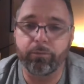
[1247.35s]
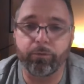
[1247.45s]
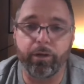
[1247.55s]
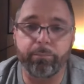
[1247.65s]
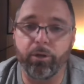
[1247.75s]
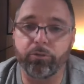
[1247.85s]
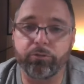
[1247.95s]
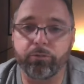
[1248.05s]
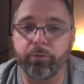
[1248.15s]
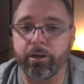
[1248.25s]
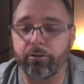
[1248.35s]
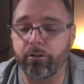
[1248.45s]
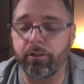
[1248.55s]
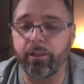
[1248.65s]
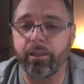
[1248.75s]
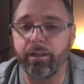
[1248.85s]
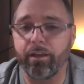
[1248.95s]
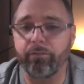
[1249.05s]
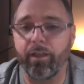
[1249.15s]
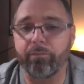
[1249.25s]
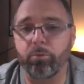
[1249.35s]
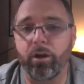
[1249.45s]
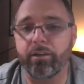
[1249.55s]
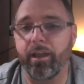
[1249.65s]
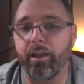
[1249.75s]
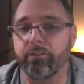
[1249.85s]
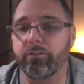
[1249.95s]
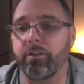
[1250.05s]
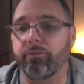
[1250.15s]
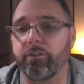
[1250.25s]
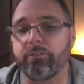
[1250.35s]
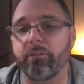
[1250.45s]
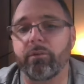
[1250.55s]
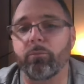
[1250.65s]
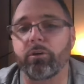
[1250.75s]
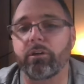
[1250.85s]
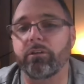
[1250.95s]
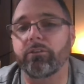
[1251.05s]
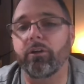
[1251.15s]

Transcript: where I post regularly and have live broadcasts and stuff on stuff I'm working.